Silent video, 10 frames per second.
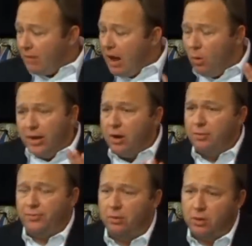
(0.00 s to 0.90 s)
I want to go to
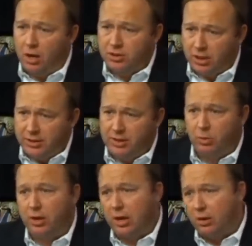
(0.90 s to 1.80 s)
phone calls, Lindsey. We're
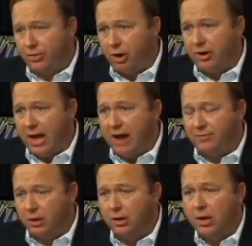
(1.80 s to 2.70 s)
going to go to 30
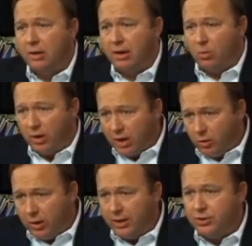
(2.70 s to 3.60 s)
after, but I want to go to
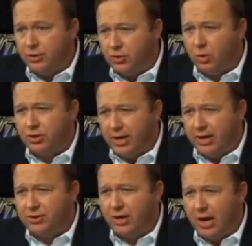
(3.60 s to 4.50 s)
Alicia, George,
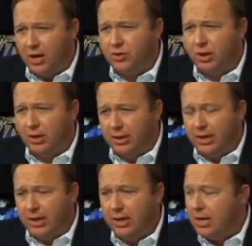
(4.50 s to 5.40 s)
Nancy, Angela,
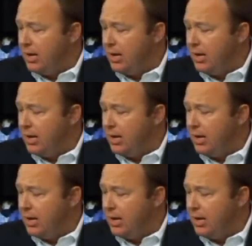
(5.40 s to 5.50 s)
Lee.